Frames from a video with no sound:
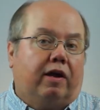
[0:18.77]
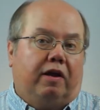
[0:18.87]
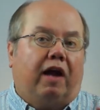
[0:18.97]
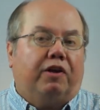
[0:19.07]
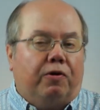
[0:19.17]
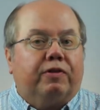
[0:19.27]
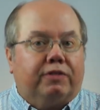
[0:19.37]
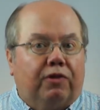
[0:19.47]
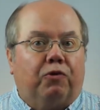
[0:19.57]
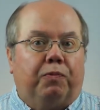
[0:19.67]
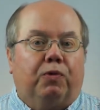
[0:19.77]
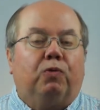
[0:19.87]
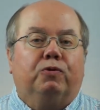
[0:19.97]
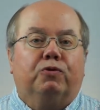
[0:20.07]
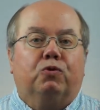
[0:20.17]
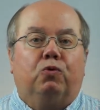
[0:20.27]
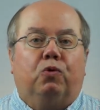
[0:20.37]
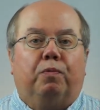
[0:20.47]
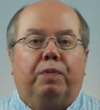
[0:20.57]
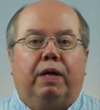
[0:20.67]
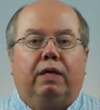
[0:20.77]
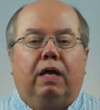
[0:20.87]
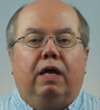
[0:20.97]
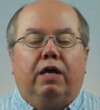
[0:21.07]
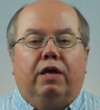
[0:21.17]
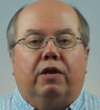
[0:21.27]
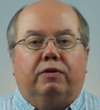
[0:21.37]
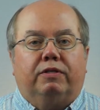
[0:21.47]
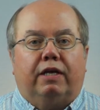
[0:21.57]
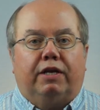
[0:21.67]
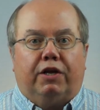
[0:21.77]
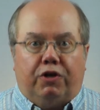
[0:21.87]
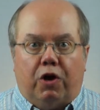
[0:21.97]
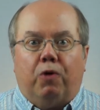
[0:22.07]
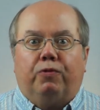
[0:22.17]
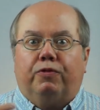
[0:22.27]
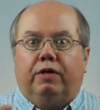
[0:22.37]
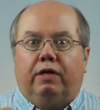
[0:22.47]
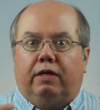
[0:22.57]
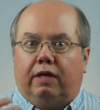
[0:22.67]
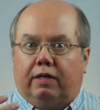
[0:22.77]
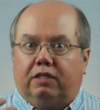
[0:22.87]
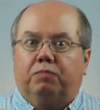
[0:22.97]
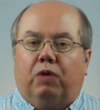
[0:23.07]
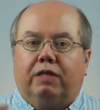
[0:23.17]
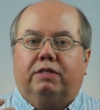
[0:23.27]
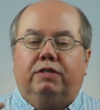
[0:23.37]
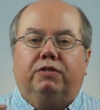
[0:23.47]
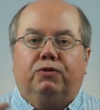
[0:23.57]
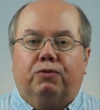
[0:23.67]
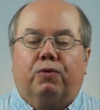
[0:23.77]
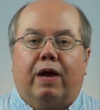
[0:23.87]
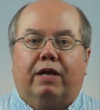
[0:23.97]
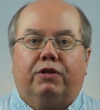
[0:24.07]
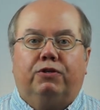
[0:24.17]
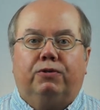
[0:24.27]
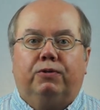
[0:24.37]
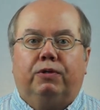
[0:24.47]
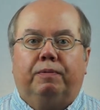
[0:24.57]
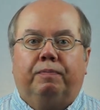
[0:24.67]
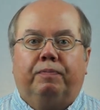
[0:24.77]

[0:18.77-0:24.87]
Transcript: I, I know that's a little bit old school, but you know, sending a note that it expresses your gratitude.